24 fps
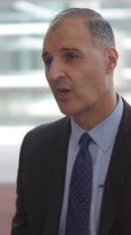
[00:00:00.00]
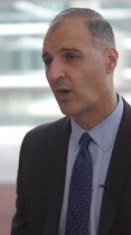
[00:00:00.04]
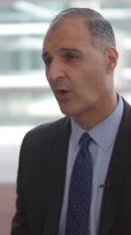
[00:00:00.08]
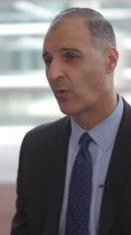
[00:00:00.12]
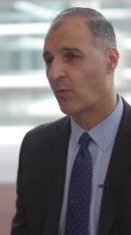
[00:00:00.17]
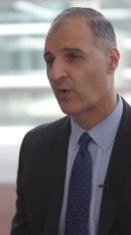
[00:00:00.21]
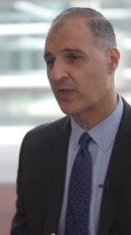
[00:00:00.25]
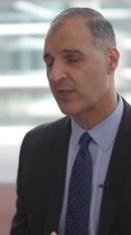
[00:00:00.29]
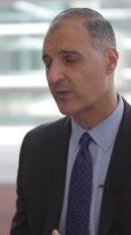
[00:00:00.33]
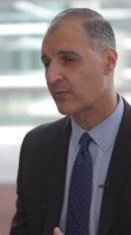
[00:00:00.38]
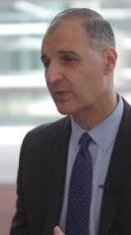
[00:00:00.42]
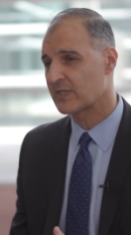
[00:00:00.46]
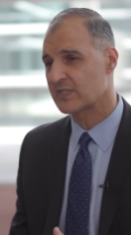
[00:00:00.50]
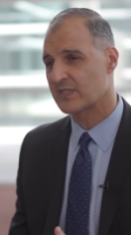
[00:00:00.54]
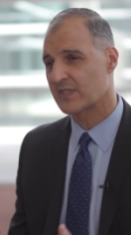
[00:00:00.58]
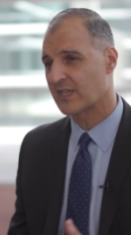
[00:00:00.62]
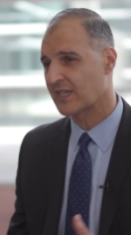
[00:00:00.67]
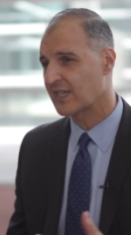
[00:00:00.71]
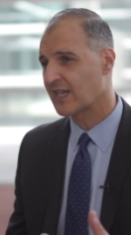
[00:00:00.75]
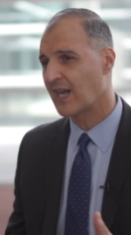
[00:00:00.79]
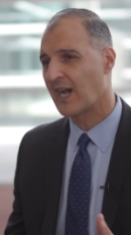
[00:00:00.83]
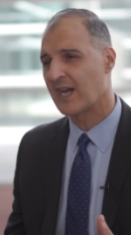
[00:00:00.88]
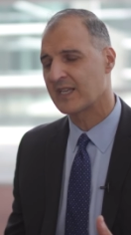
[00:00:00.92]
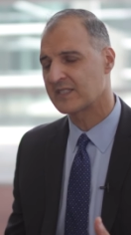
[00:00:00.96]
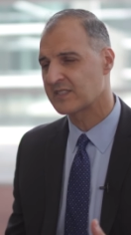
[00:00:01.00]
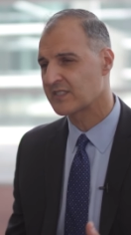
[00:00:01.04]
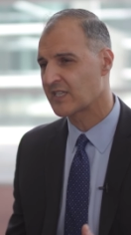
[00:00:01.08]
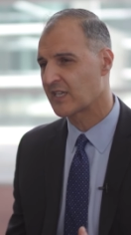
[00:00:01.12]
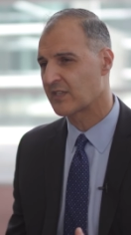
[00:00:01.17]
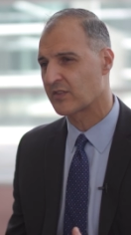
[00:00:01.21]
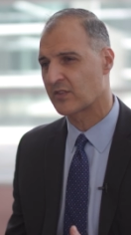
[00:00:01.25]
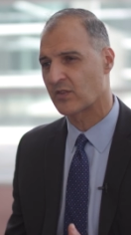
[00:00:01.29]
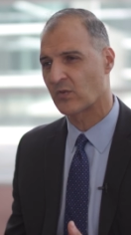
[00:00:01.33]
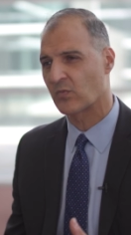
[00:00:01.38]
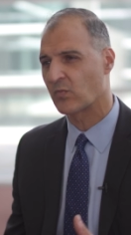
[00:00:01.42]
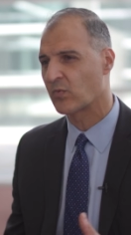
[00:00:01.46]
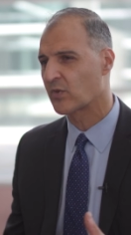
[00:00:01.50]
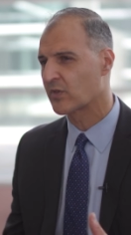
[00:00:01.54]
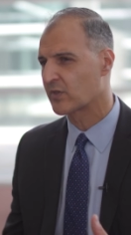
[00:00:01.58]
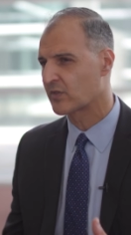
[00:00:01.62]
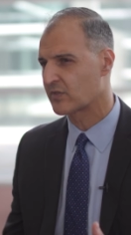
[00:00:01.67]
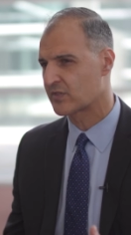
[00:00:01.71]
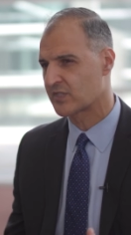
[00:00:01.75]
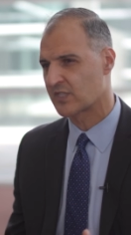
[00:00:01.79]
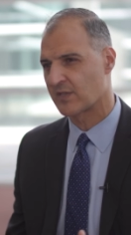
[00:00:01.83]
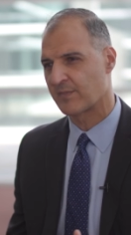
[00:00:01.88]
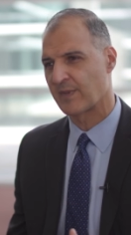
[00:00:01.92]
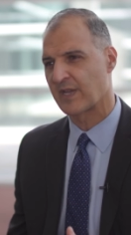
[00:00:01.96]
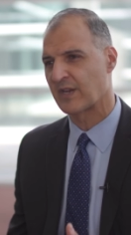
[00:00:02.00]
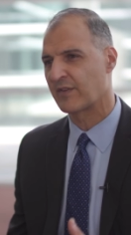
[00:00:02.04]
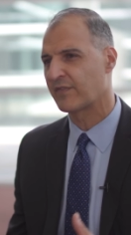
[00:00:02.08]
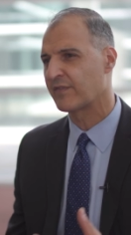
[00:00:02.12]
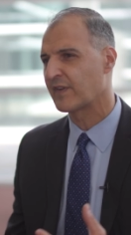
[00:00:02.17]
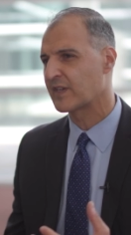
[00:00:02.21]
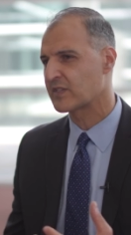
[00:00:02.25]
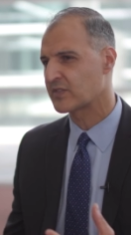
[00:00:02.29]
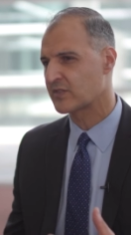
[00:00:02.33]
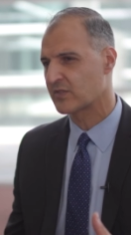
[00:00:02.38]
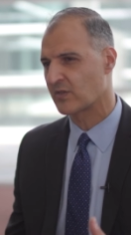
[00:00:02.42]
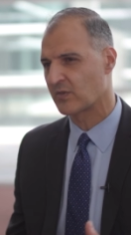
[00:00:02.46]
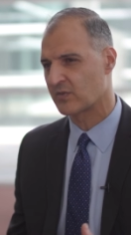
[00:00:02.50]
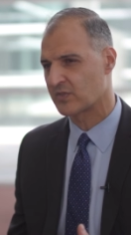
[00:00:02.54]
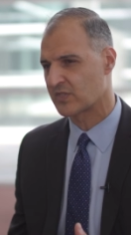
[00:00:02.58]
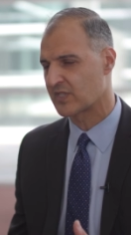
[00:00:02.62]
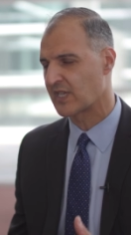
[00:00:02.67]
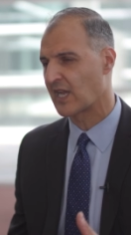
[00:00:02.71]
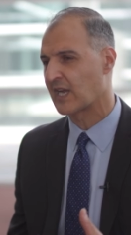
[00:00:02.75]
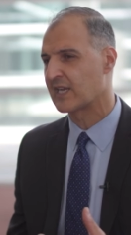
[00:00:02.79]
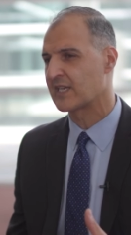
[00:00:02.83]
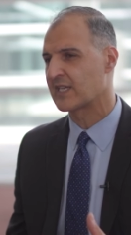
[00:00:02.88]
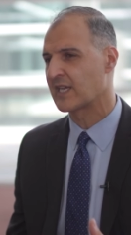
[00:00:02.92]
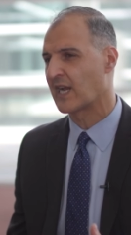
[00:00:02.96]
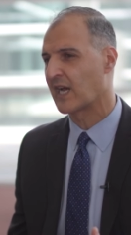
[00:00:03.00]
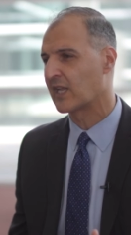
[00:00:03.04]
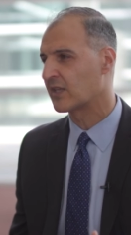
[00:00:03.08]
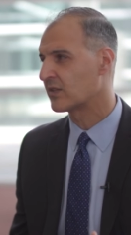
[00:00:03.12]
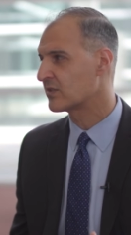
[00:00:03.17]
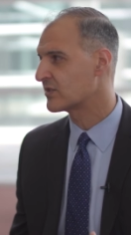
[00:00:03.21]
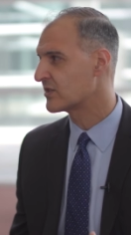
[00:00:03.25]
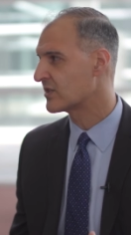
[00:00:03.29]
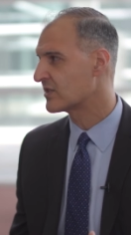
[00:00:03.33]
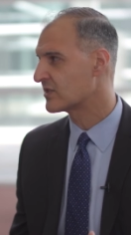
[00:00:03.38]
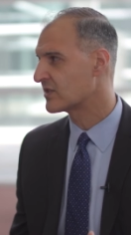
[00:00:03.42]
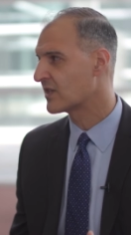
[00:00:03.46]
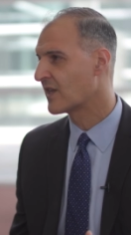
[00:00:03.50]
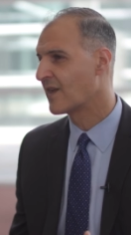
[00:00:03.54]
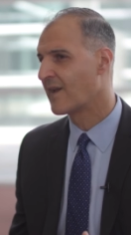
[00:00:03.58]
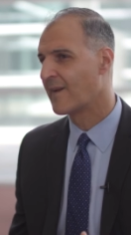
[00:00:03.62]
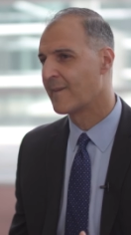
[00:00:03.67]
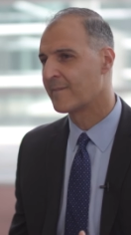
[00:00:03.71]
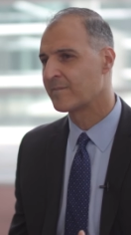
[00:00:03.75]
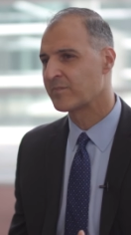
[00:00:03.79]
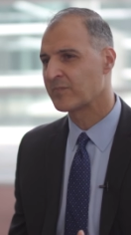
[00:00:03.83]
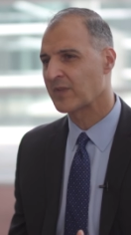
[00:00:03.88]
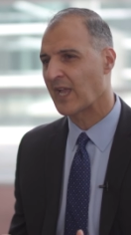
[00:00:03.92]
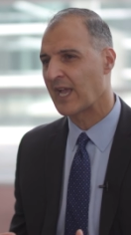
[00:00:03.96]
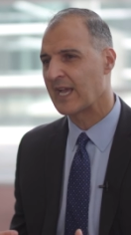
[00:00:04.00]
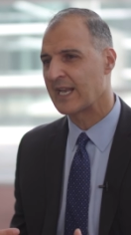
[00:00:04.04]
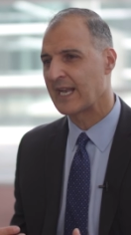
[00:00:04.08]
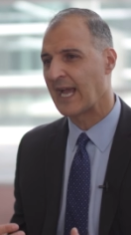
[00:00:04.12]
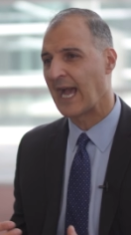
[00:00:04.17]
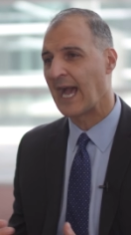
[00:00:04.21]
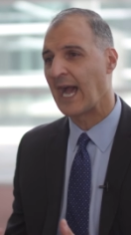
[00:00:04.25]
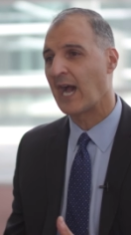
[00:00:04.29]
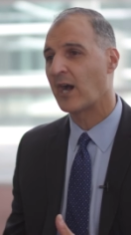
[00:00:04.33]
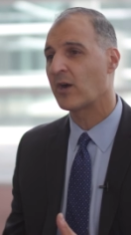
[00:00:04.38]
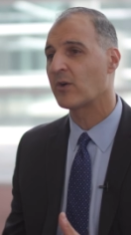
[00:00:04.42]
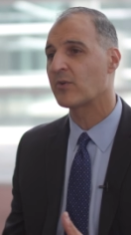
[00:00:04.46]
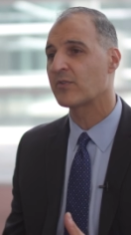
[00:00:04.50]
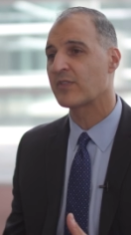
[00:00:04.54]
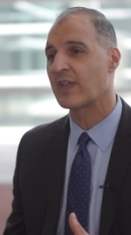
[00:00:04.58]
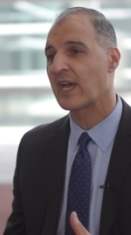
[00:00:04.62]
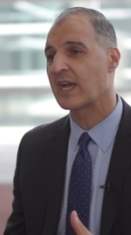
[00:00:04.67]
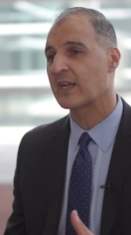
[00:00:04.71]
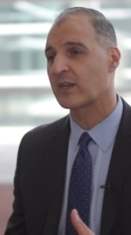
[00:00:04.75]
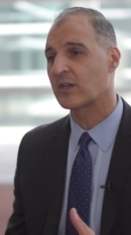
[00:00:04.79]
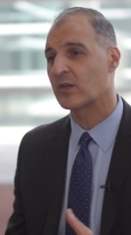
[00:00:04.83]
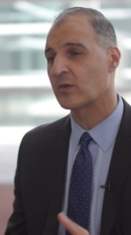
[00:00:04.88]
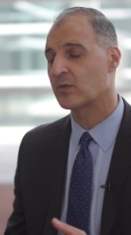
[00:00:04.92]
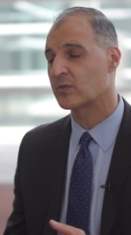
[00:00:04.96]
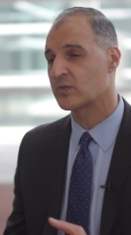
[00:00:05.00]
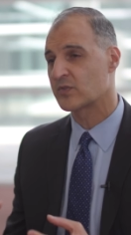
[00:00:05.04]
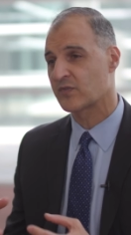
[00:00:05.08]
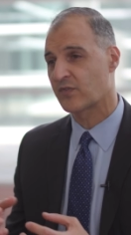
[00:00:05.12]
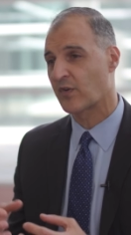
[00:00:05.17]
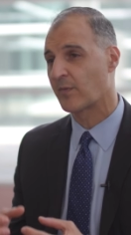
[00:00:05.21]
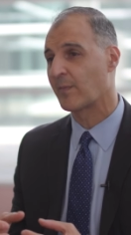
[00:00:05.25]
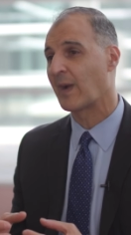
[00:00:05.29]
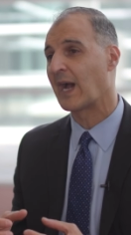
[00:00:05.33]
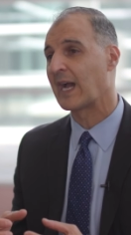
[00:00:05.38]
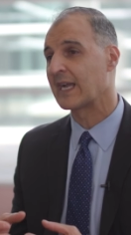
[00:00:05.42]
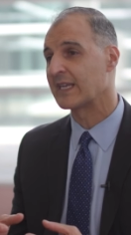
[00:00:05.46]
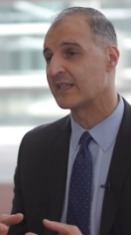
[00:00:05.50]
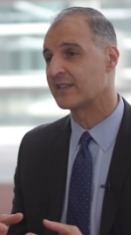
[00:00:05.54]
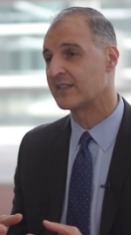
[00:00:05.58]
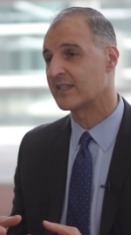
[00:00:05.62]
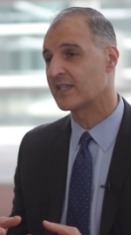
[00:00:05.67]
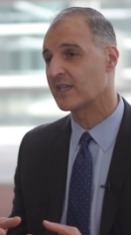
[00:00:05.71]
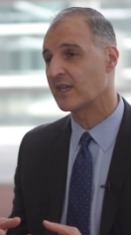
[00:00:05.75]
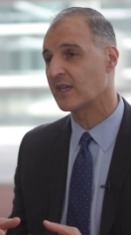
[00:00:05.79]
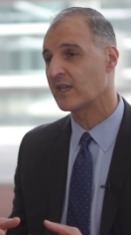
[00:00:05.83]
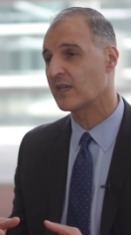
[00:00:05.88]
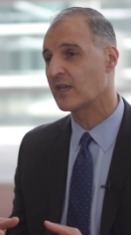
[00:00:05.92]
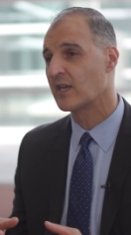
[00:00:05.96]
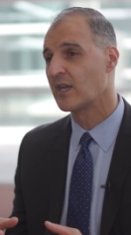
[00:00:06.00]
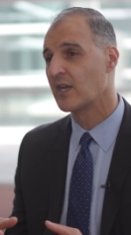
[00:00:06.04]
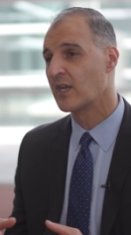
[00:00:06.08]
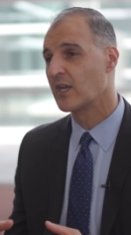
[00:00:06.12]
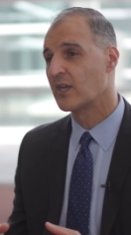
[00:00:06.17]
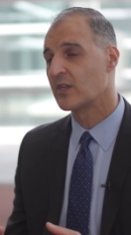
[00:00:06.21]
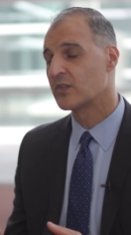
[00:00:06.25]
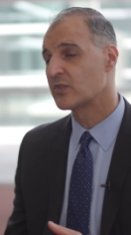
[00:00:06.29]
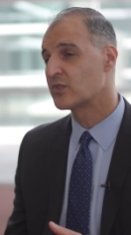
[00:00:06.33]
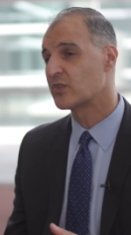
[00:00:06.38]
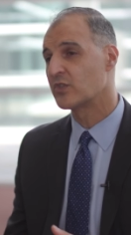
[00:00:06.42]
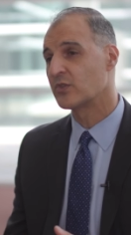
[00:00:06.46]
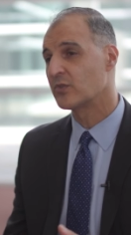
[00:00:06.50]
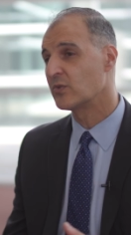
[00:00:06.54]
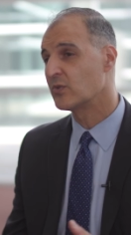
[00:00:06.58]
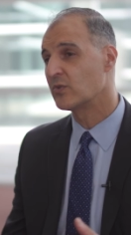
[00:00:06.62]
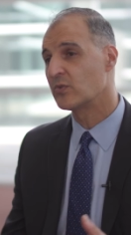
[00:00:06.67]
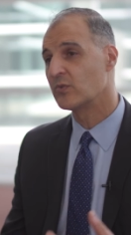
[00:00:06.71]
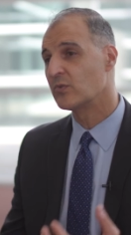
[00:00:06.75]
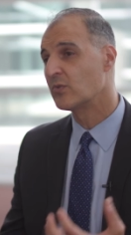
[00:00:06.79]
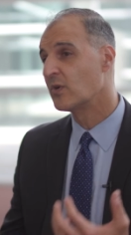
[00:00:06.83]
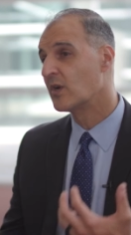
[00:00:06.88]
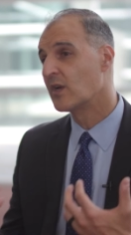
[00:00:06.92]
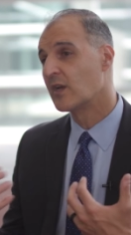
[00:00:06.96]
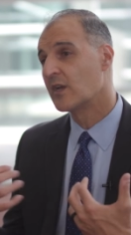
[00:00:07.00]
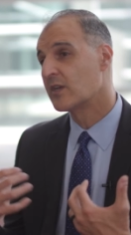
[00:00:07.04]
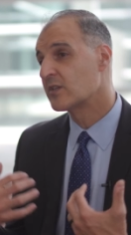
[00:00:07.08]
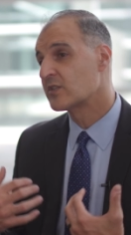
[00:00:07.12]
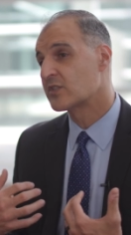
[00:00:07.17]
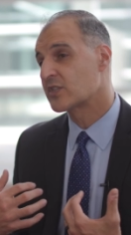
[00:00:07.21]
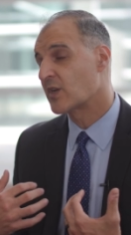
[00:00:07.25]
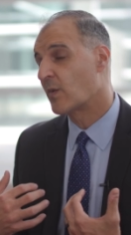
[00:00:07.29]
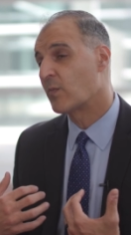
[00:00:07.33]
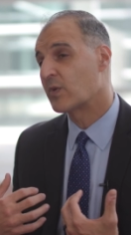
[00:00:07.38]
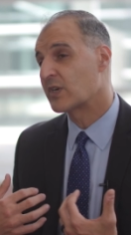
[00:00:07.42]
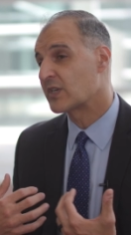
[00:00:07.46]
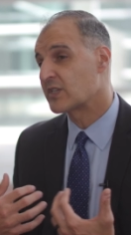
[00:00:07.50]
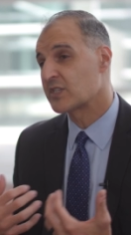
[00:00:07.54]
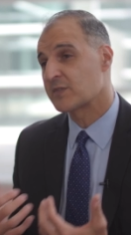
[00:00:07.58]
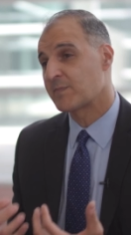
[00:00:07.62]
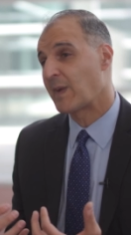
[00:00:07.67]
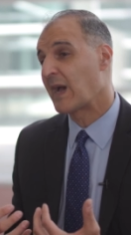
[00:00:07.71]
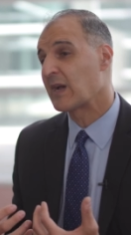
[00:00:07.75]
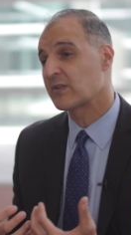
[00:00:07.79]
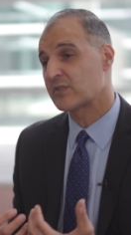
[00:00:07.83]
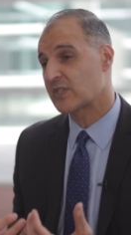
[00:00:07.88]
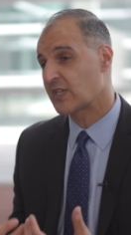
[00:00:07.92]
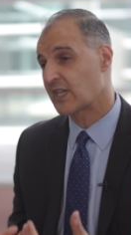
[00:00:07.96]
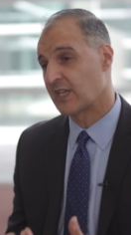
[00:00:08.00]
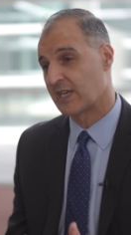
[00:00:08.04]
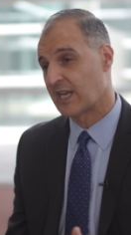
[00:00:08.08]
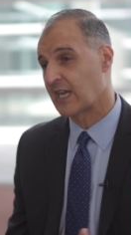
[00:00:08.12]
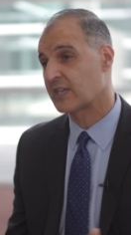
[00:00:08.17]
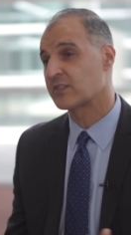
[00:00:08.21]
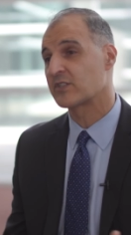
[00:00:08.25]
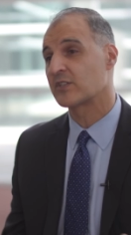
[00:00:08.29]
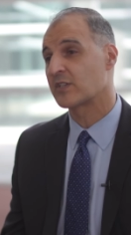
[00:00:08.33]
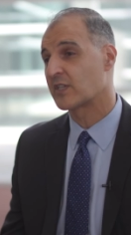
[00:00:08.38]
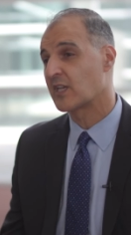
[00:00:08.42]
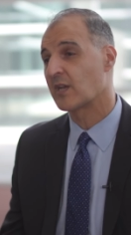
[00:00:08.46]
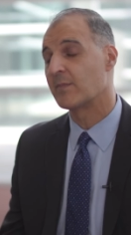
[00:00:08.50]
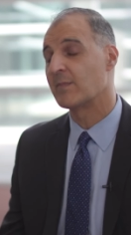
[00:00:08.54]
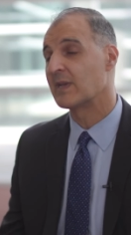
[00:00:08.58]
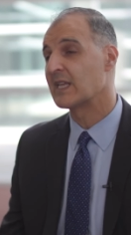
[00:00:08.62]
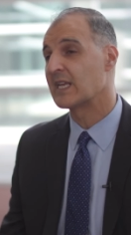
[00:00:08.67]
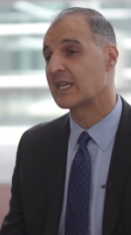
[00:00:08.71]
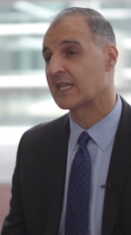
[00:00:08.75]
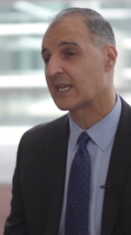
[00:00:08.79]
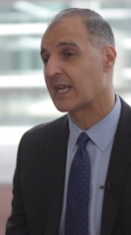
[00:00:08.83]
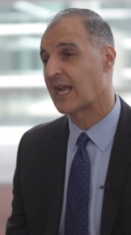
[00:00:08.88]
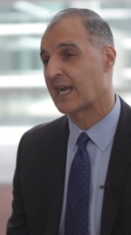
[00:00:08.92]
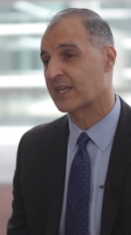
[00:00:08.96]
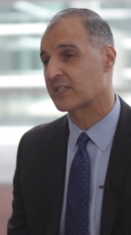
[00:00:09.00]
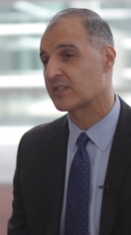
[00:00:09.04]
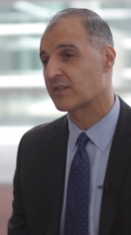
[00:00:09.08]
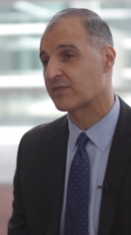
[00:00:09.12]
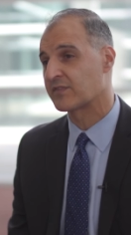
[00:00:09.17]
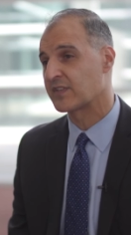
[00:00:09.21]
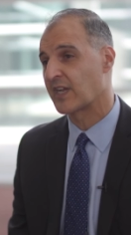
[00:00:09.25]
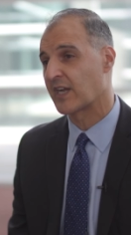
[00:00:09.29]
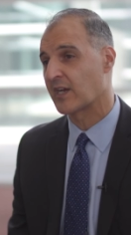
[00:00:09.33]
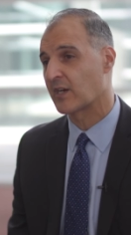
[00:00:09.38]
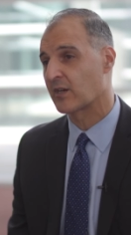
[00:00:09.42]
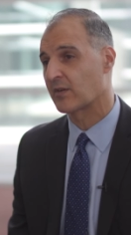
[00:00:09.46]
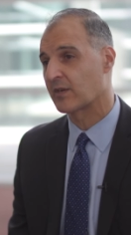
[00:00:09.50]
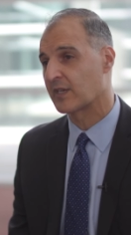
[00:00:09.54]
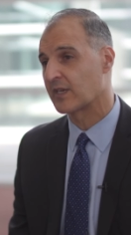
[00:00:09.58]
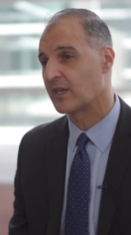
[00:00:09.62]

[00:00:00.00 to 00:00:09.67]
or whether it's the content, the words, the manifestos, the ideologies, and how that goes from idea to someone espousing it and actually committing an act of terror.